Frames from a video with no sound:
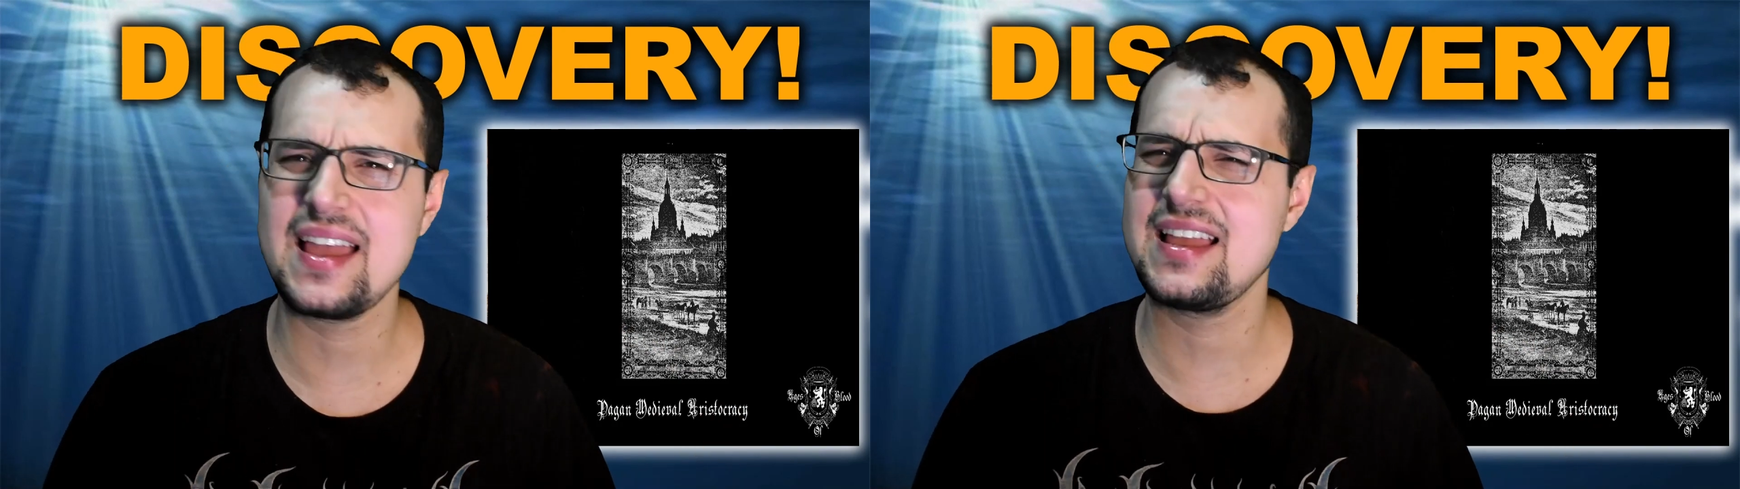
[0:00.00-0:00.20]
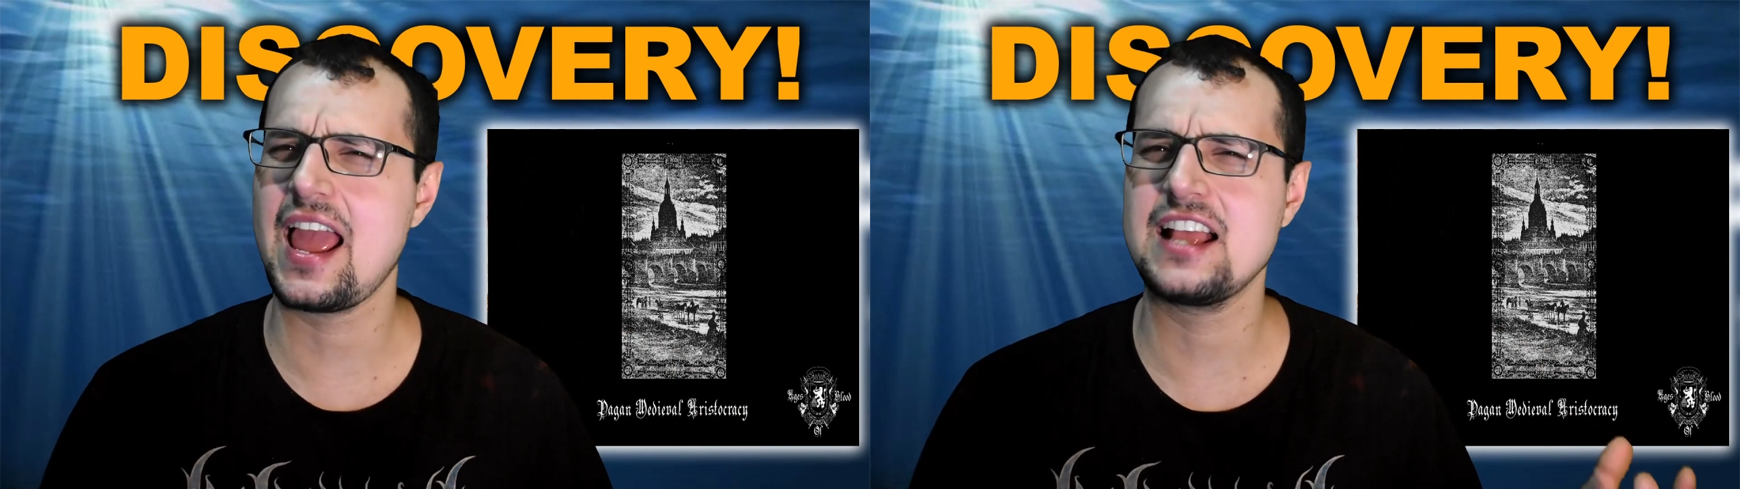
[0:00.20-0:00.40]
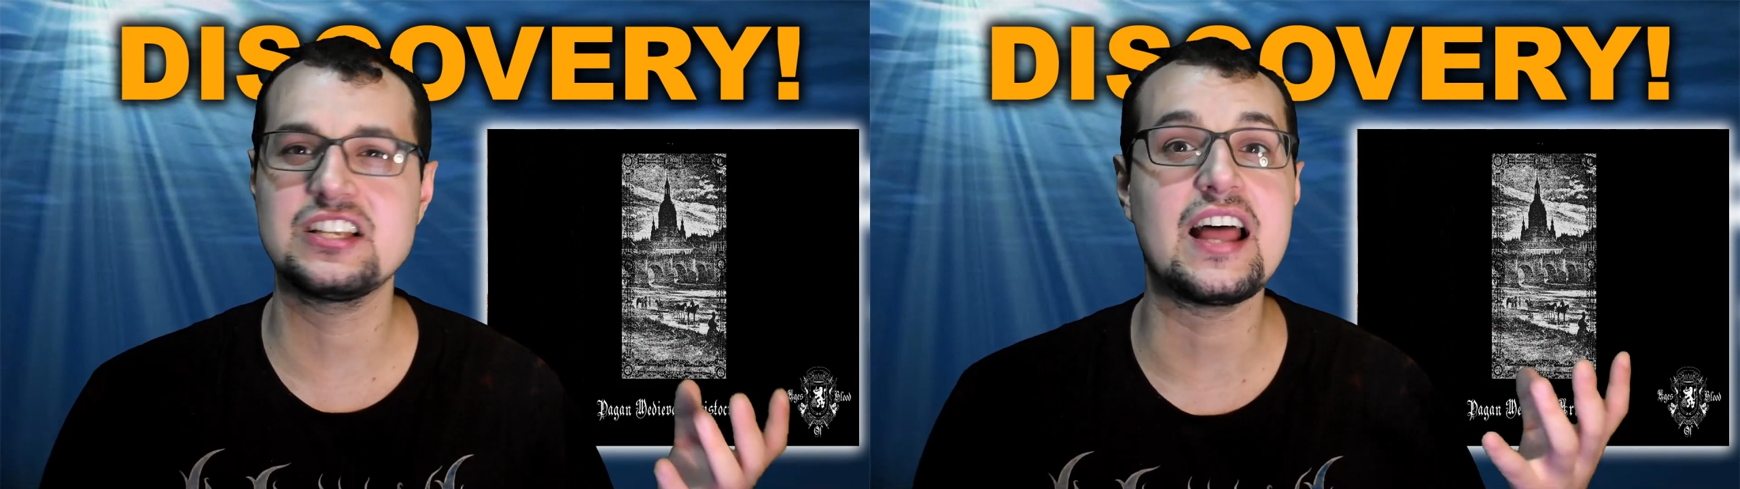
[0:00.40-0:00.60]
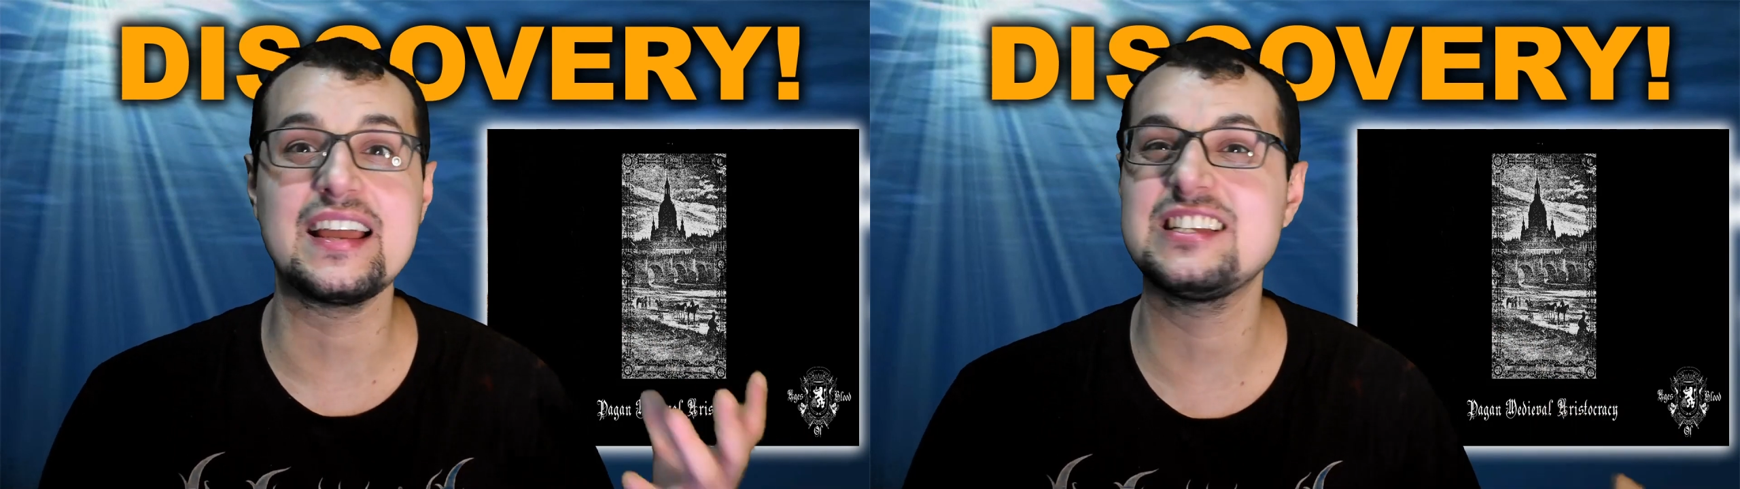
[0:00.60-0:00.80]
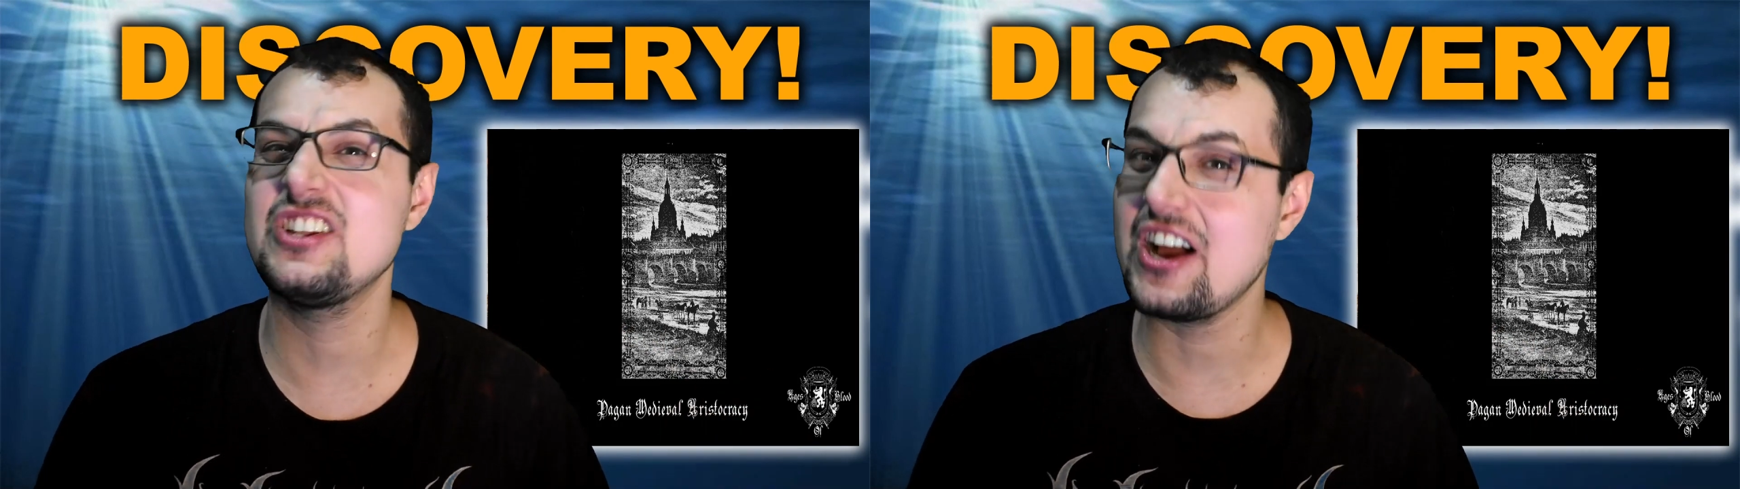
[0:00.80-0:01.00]
is
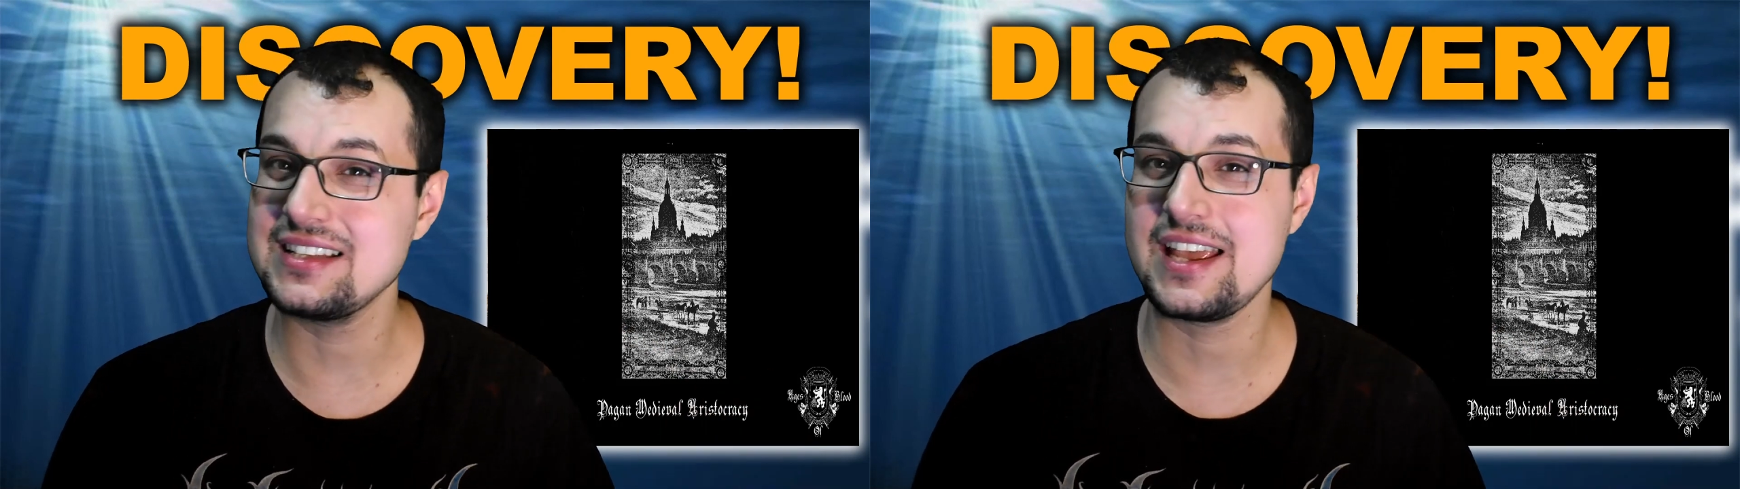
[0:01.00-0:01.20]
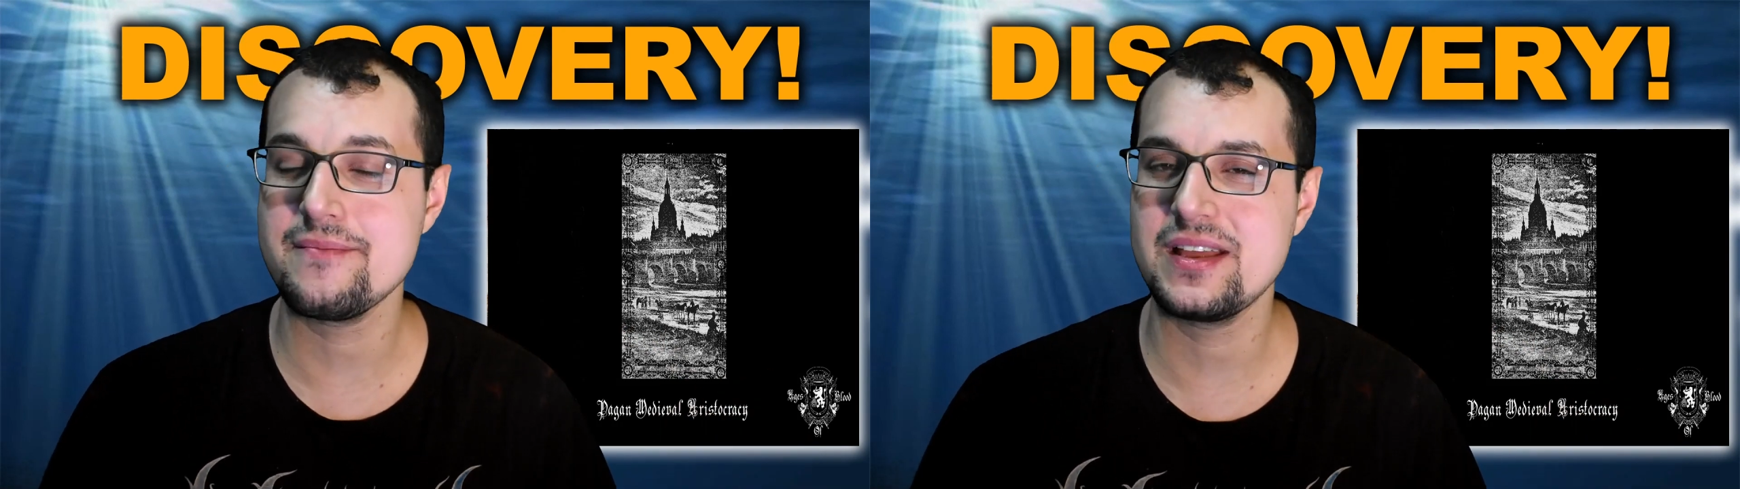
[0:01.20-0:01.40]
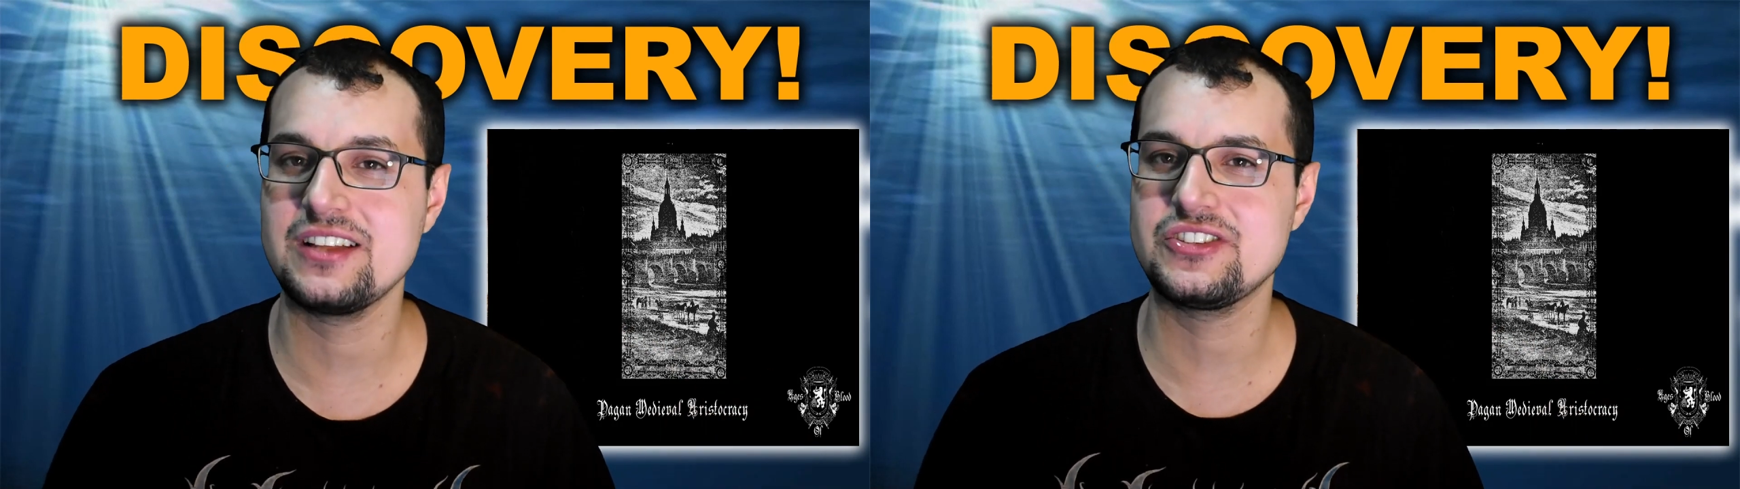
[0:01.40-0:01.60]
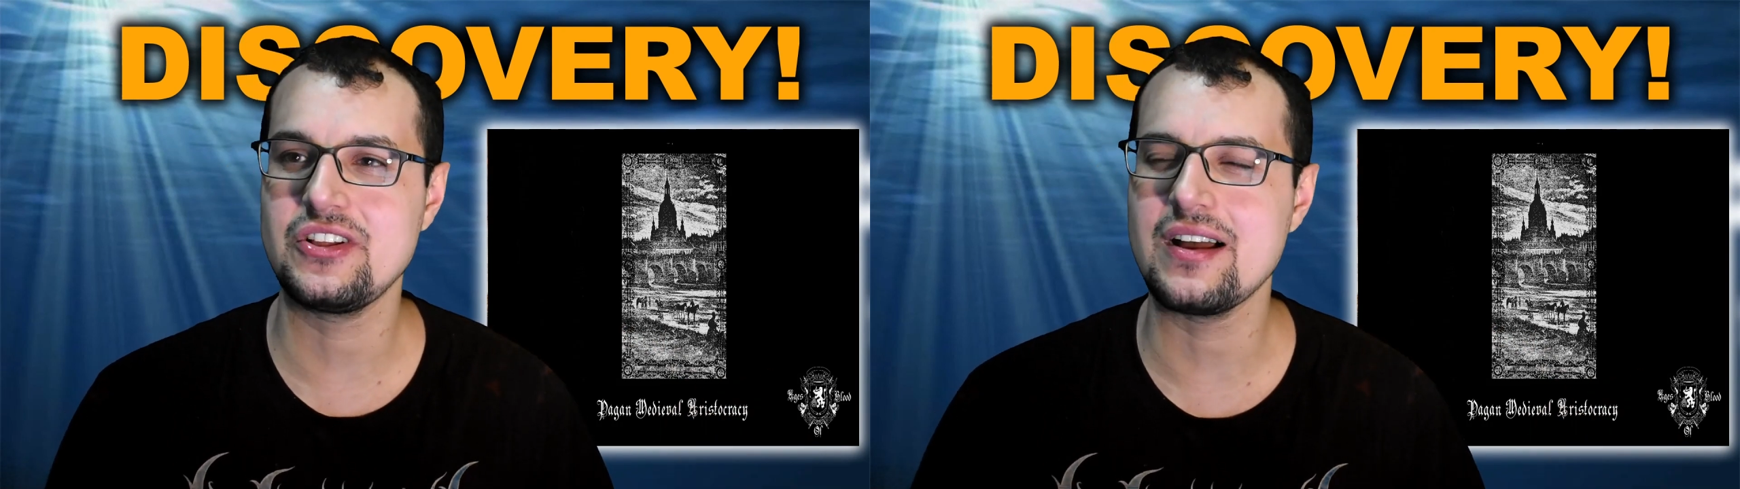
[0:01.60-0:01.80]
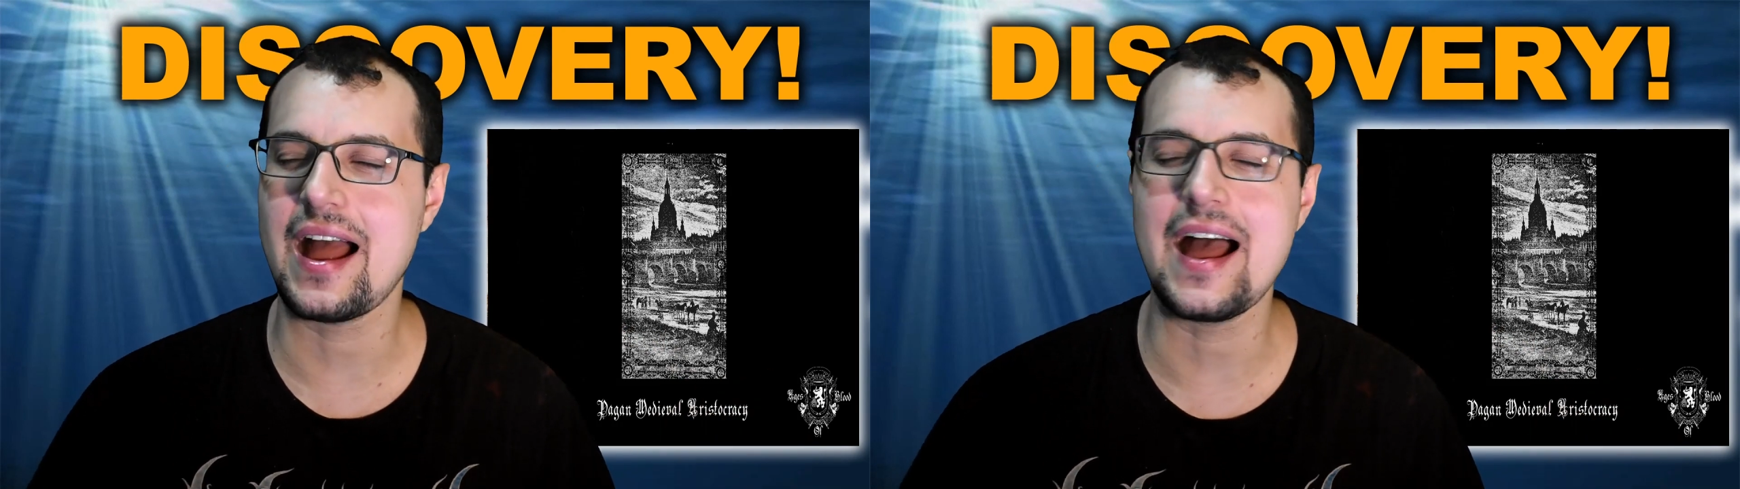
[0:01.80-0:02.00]
like 19 minutes long.